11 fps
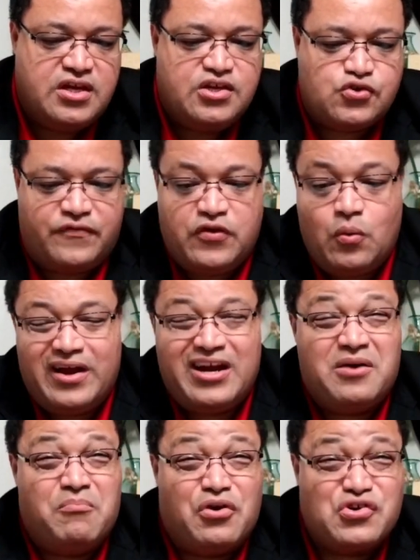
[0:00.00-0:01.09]
So if you want an
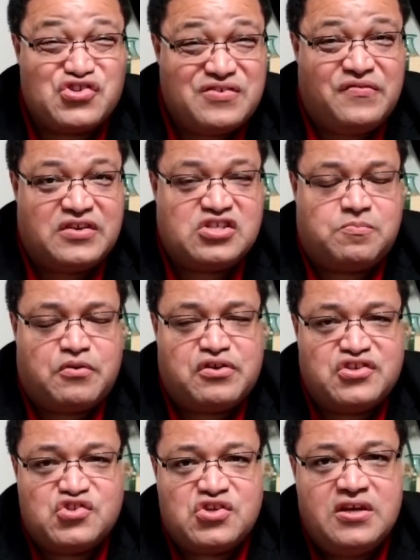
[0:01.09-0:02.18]
immersive
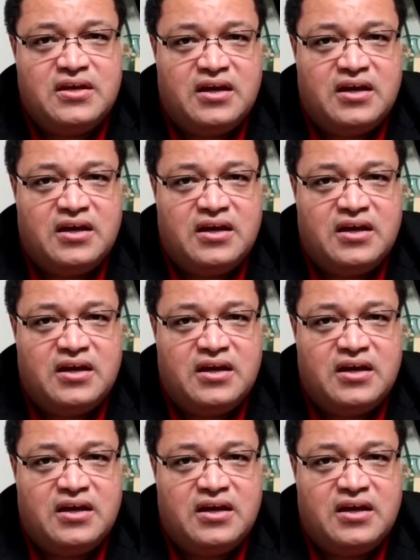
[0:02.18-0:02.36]
experience